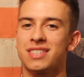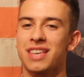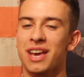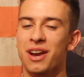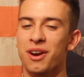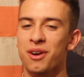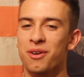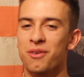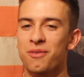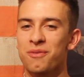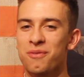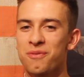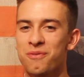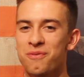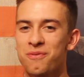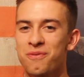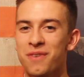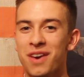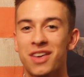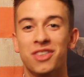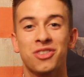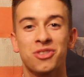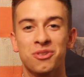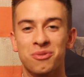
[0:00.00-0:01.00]
their
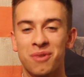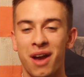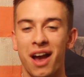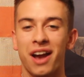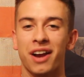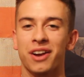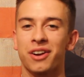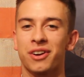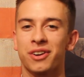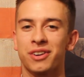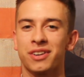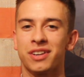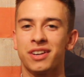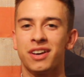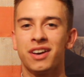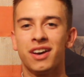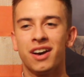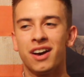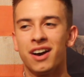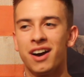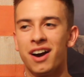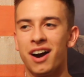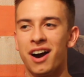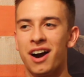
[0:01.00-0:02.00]
fifth record,
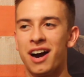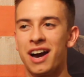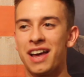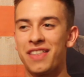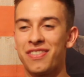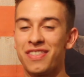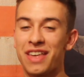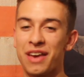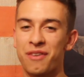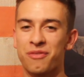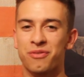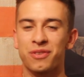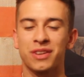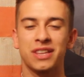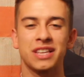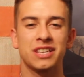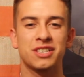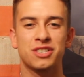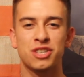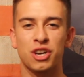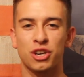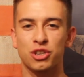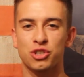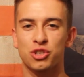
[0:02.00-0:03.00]
and they've really
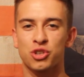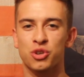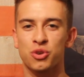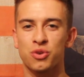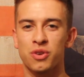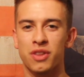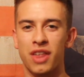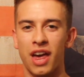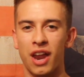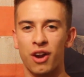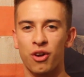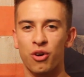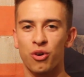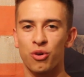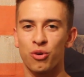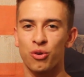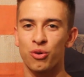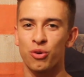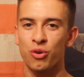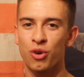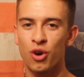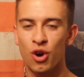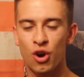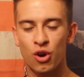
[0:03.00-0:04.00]
stuck true to that
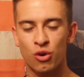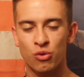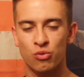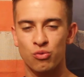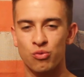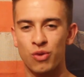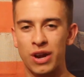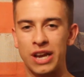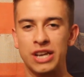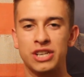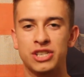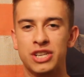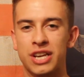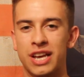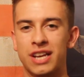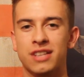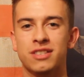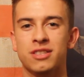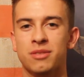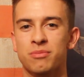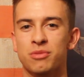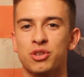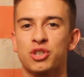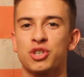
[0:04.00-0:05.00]
whole Rage
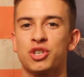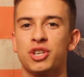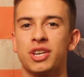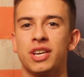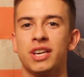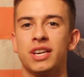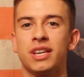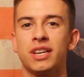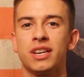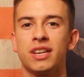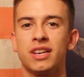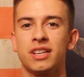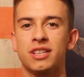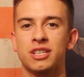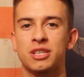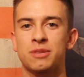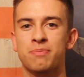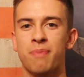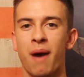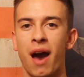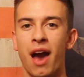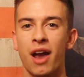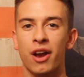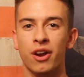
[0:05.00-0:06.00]
Against the Machine
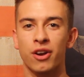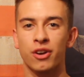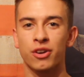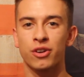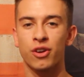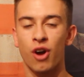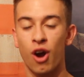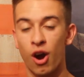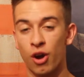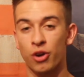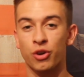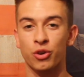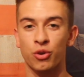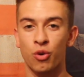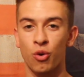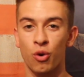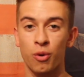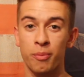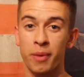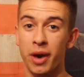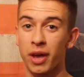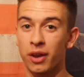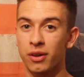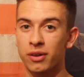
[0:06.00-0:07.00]
inspired hardcore
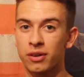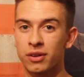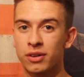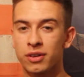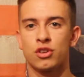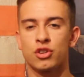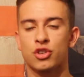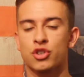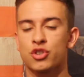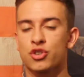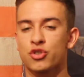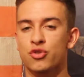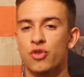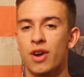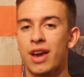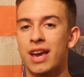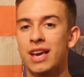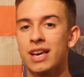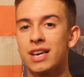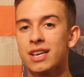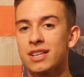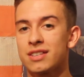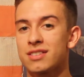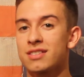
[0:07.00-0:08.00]
metal.
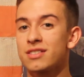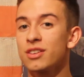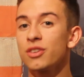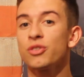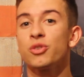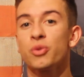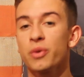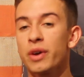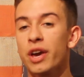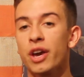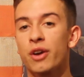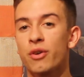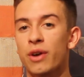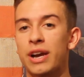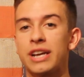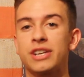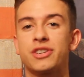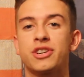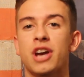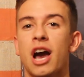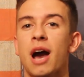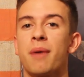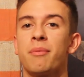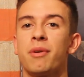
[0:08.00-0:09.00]
Stray is still doing a great
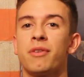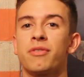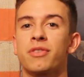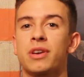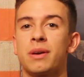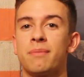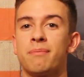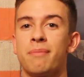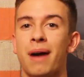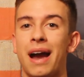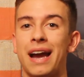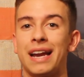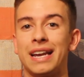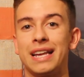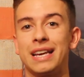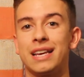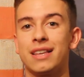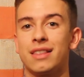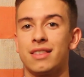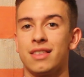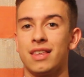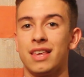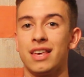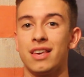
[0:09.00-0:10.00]
job of
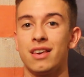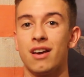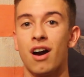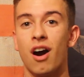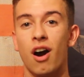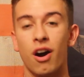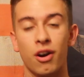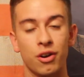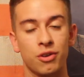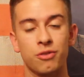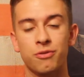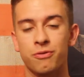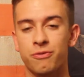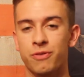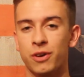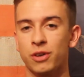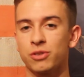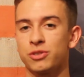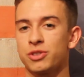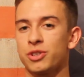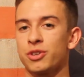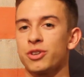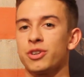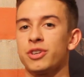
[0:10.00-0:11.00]
combining the
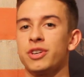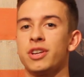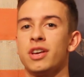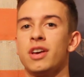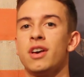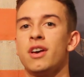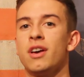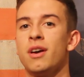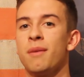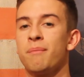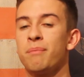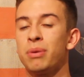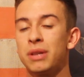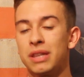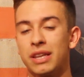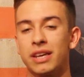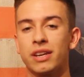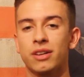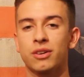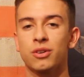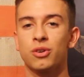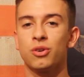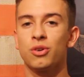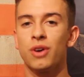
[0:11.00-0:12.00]
unfiltered
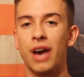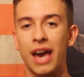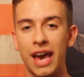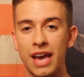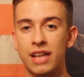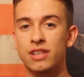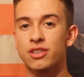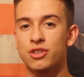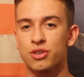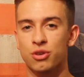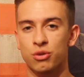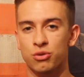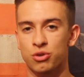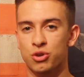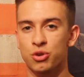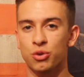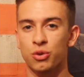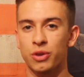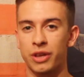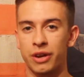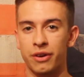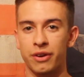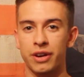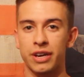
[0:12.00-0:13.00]
political and social
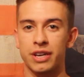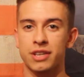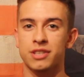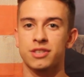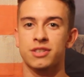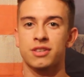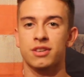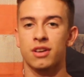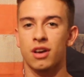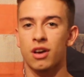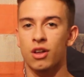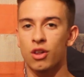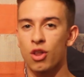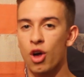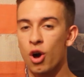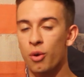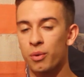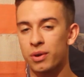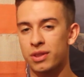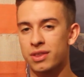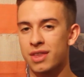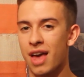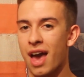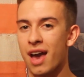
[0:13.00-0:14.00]
lyrics along
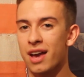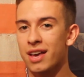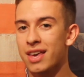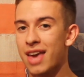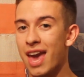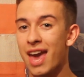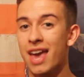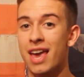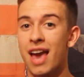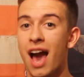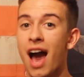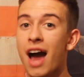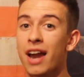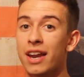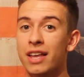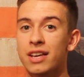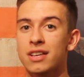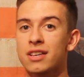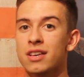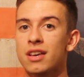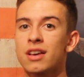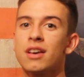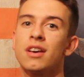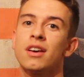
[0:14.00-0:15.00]
with that
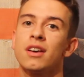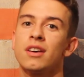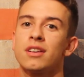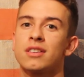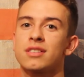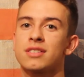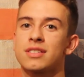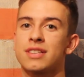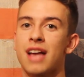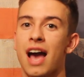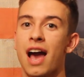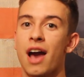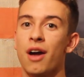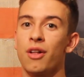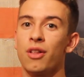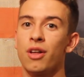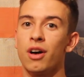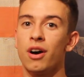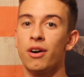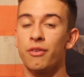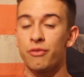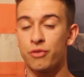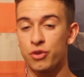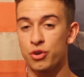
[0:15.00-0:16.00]
chaotic style
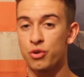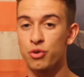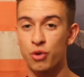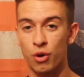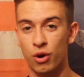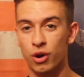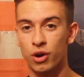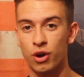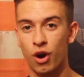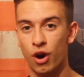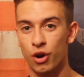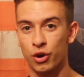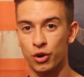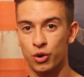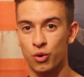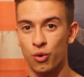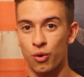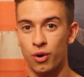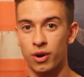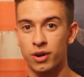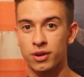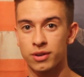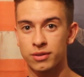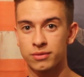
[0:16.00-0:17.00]
of New York
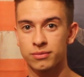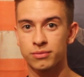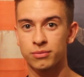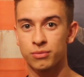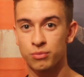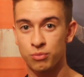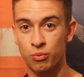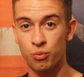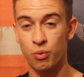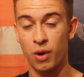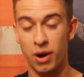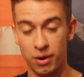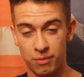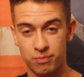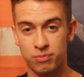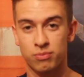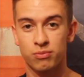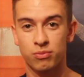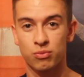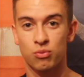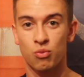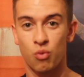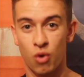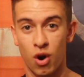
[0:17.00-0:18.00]
hardcore, where
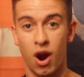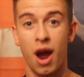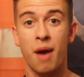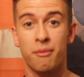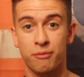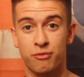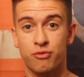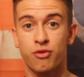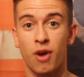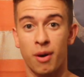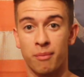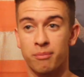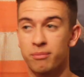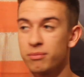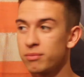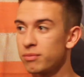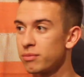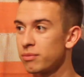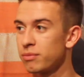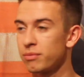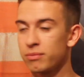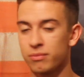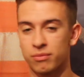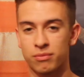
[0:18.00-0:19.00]
I'm from,
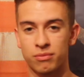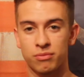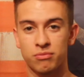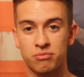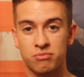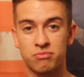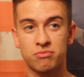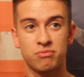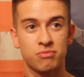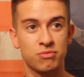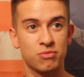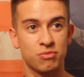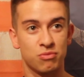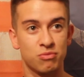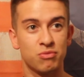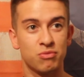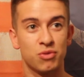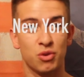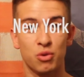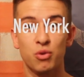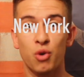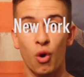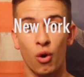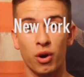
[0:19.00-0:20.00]

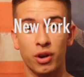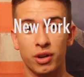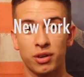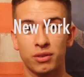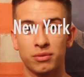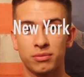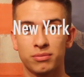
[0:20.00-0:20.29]
New York.